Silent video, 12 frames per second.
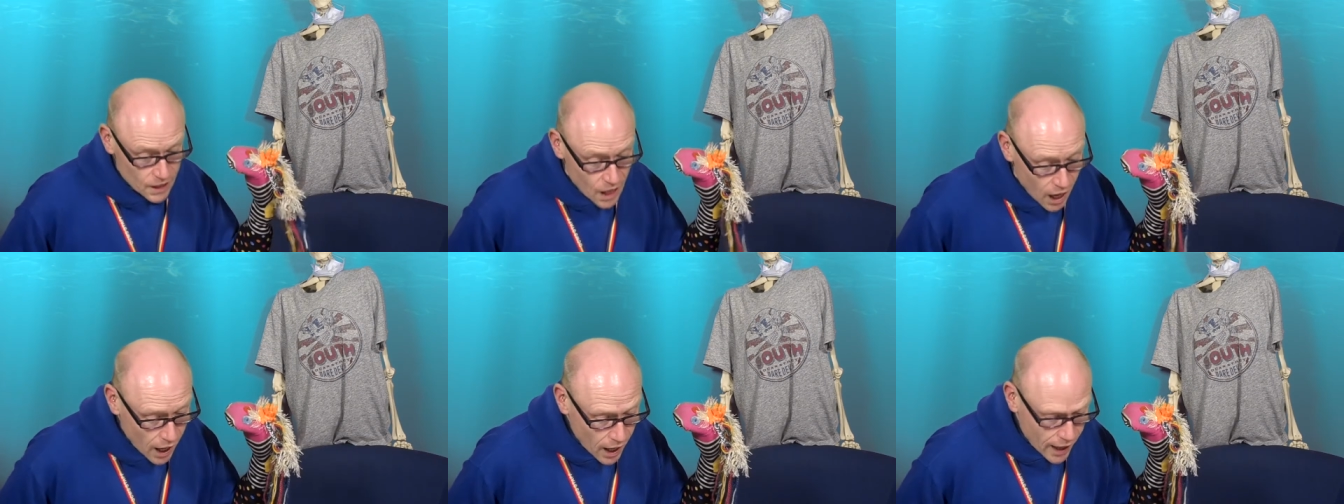
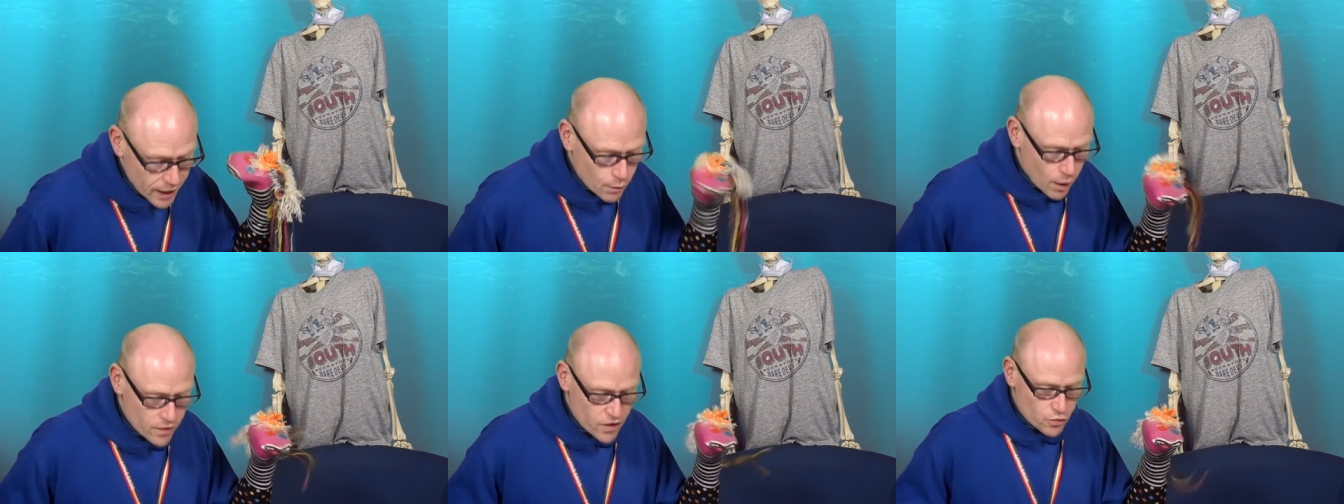Uh,
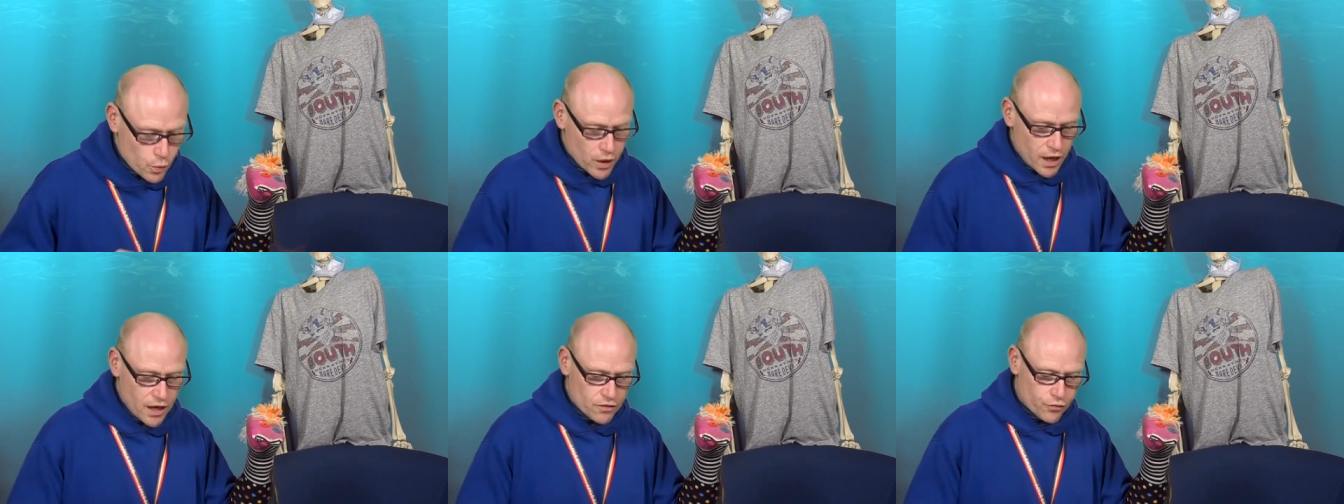anyway, this one
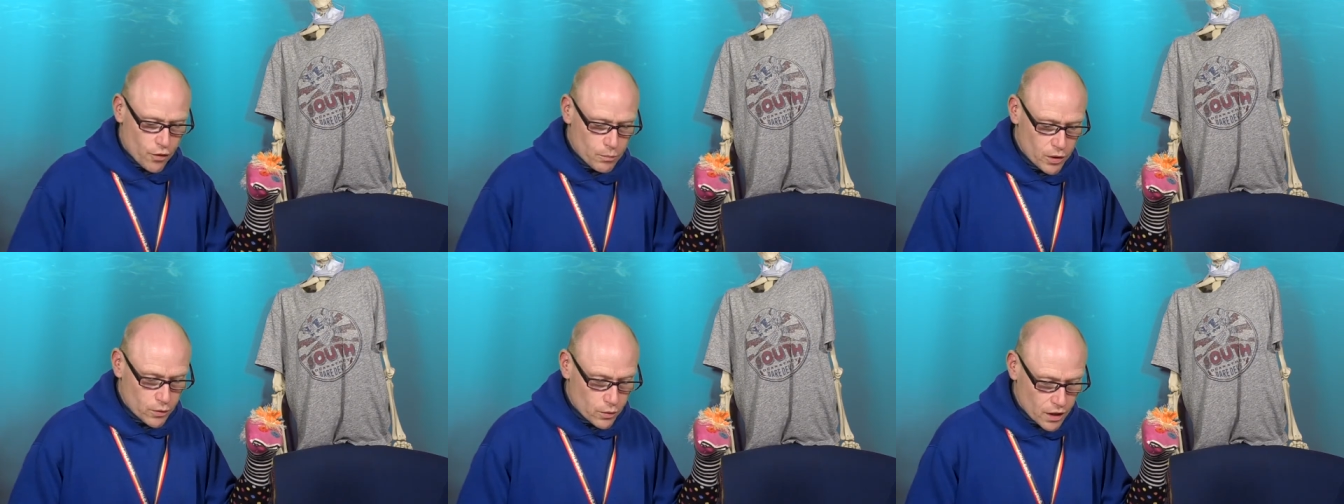is from
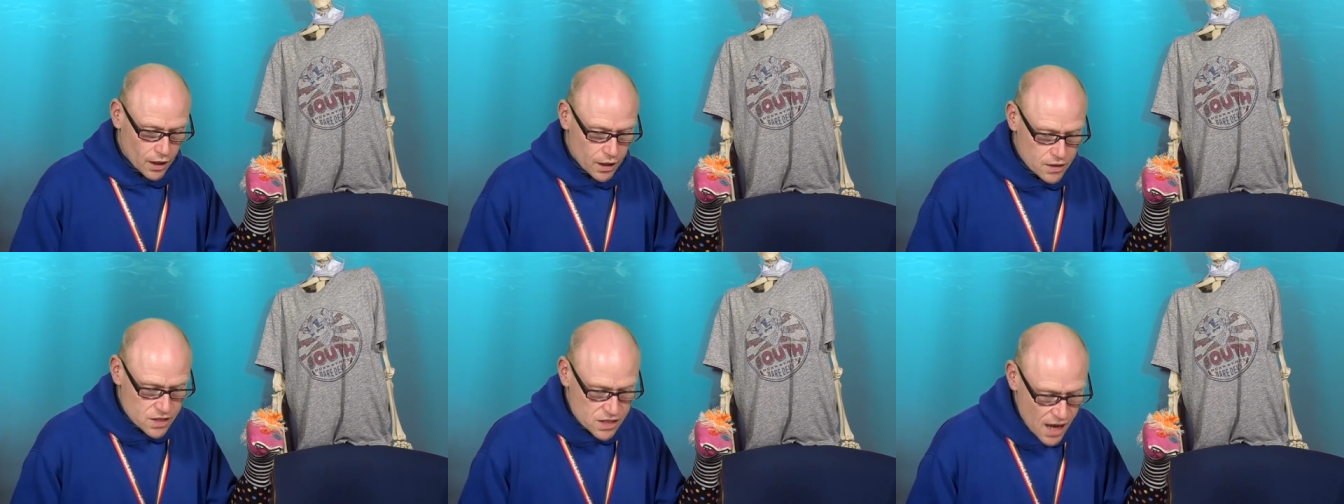Luke.
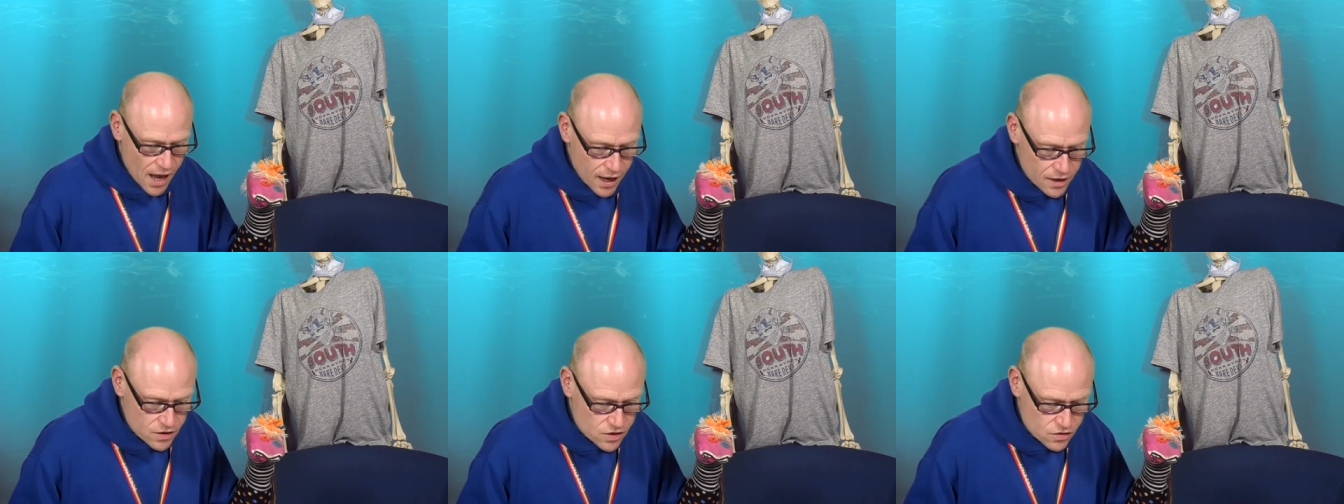It
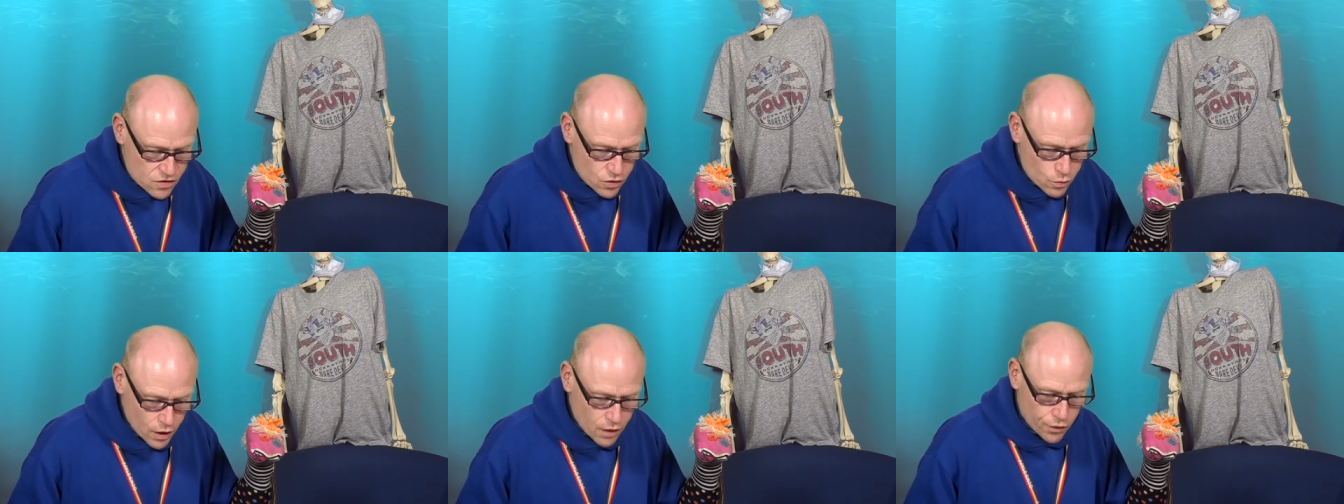says
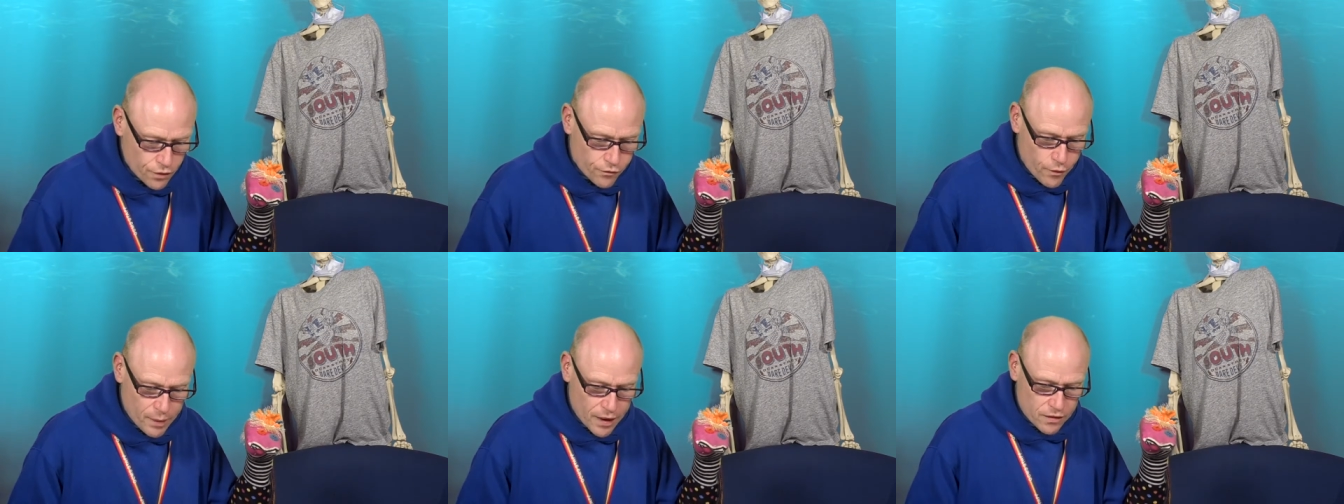to Ethan
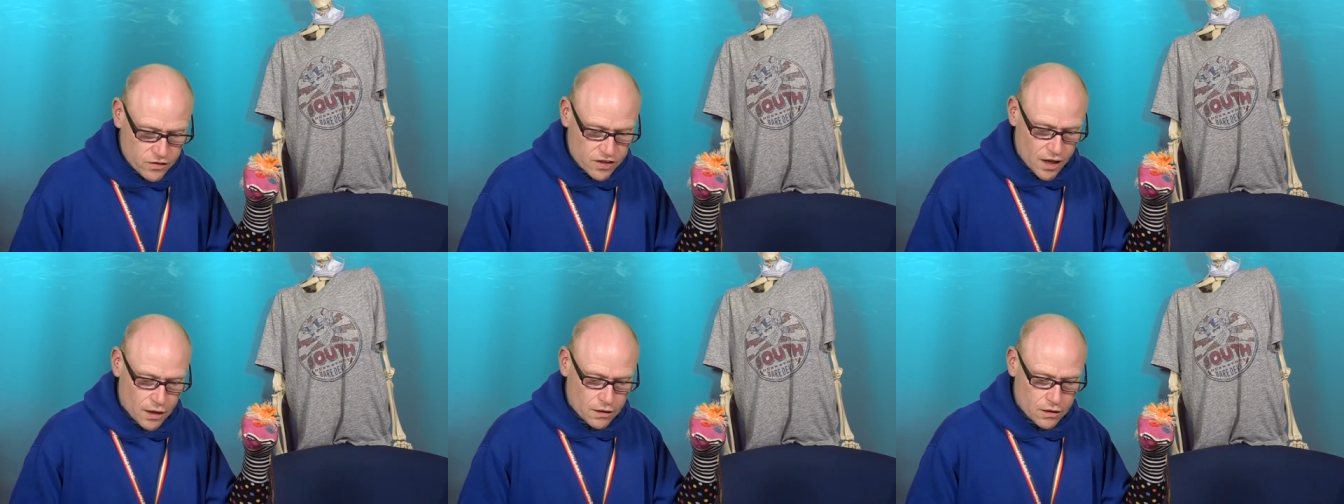for being
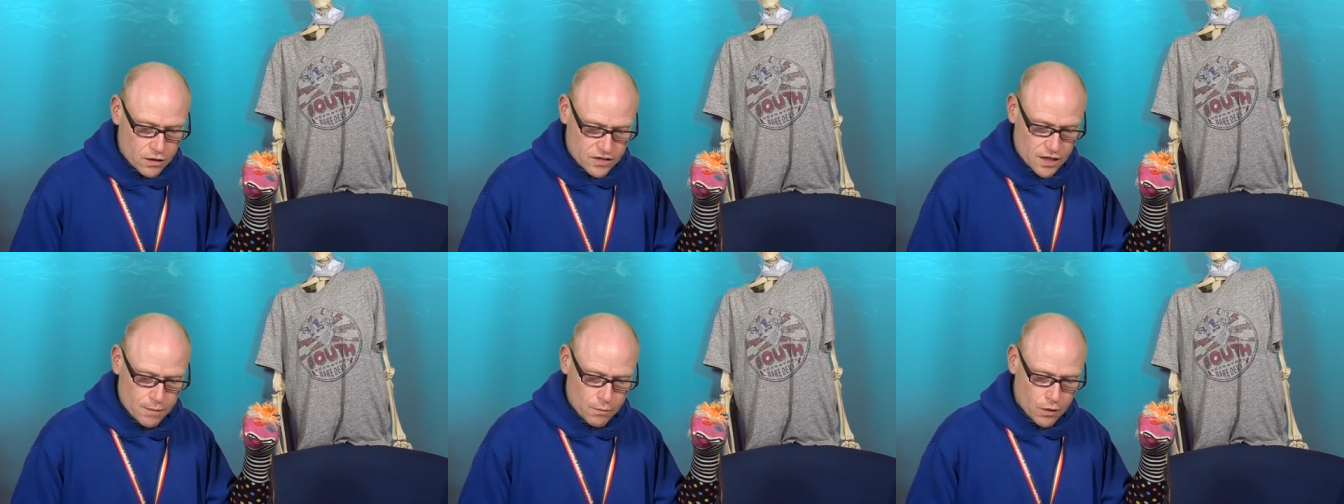second
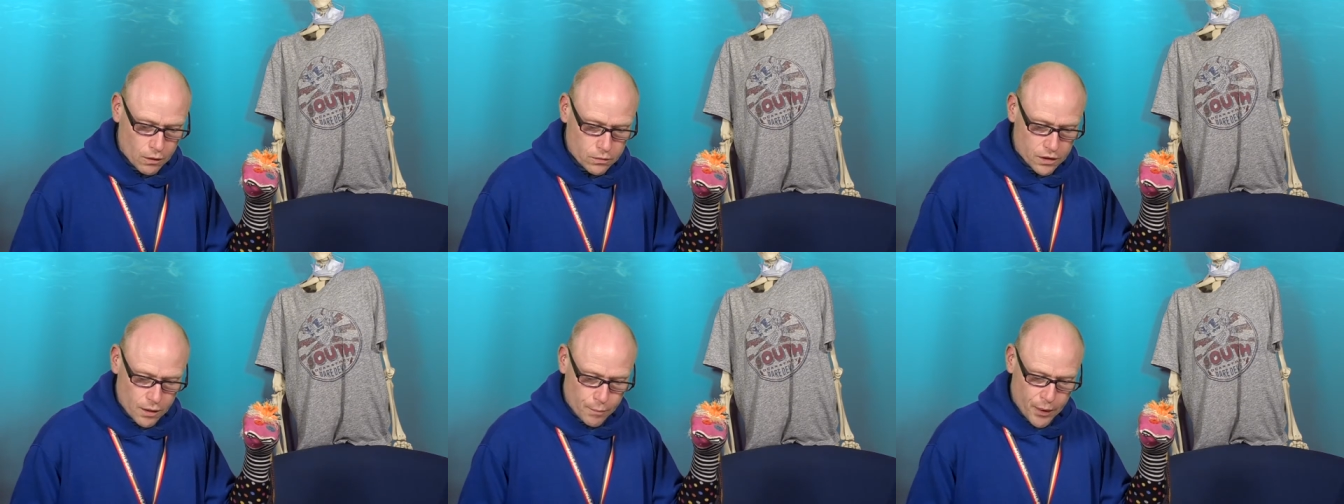team
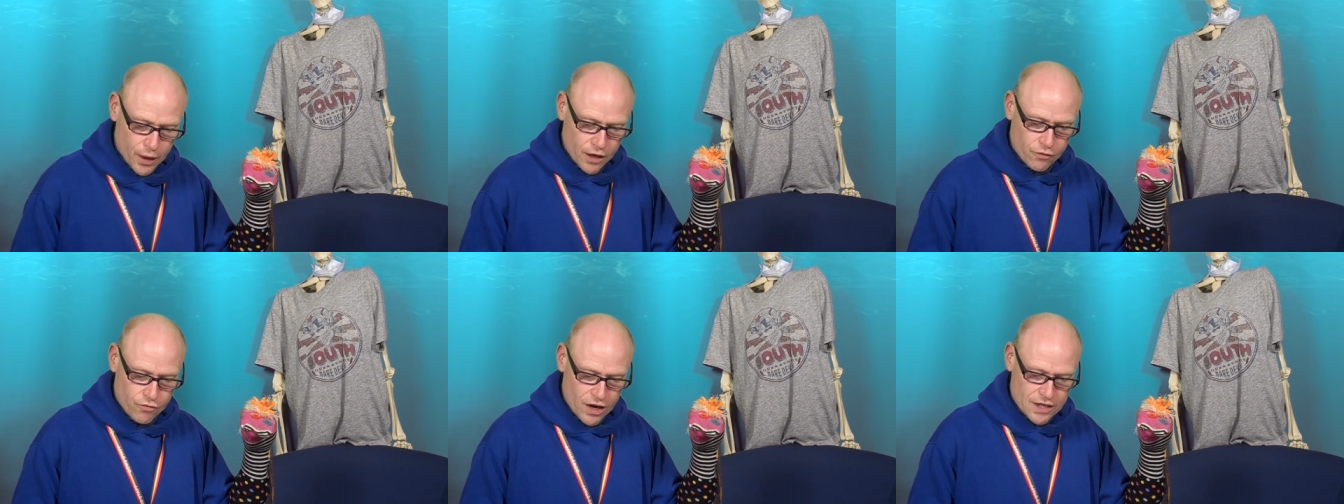goalkeeper
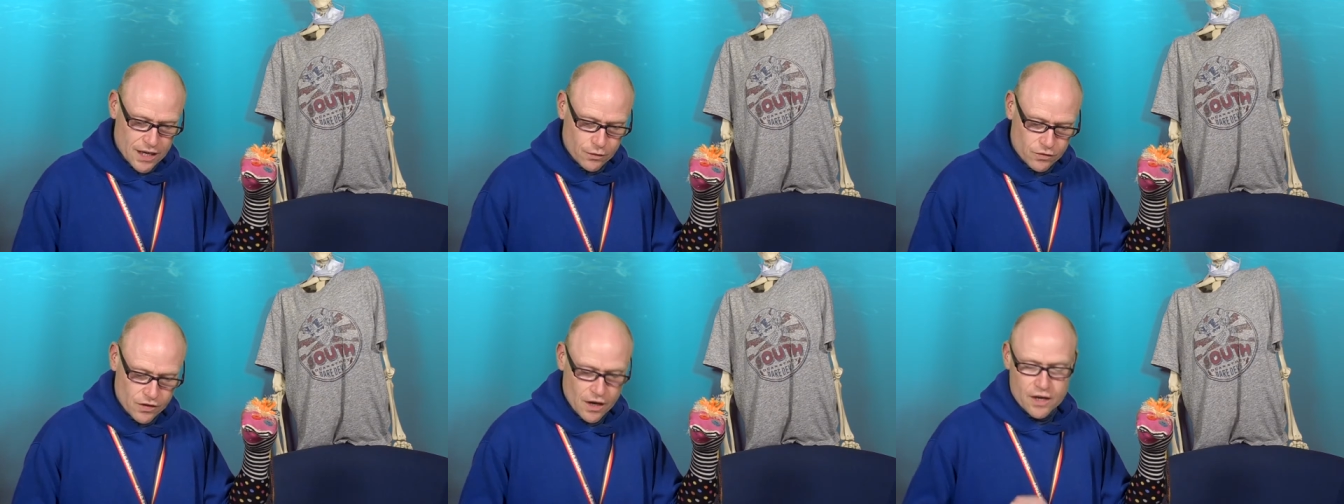at Red
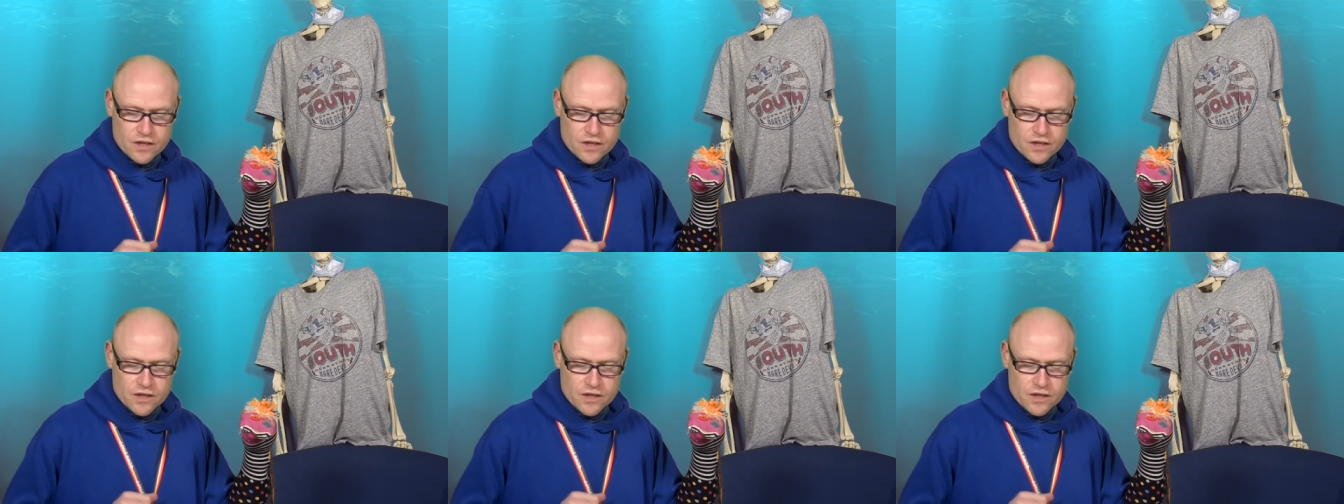House.